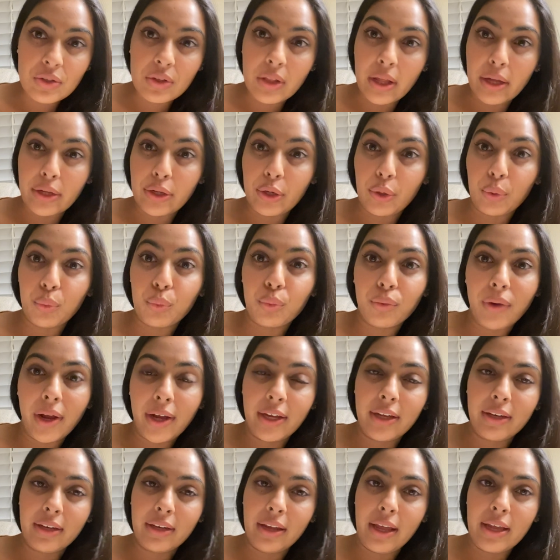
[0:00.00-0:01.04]
that you're
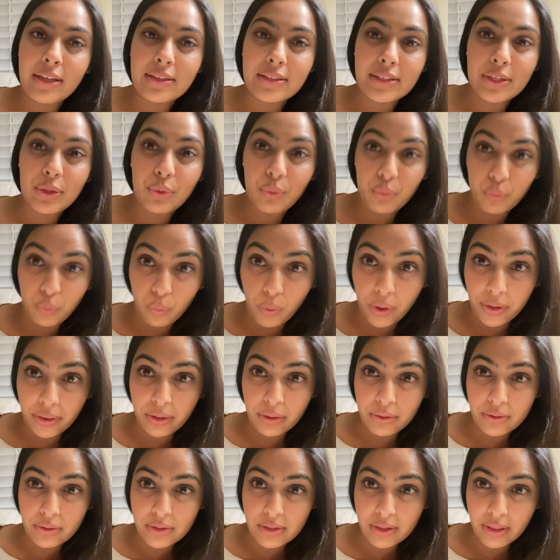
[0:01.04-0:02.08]
recognizing what
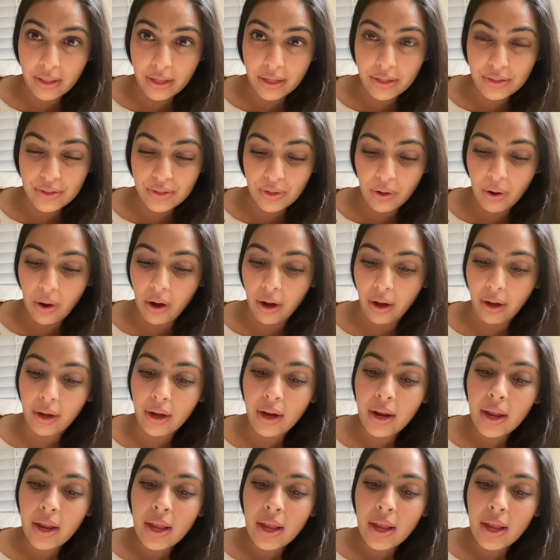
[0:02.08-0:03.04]
those things are.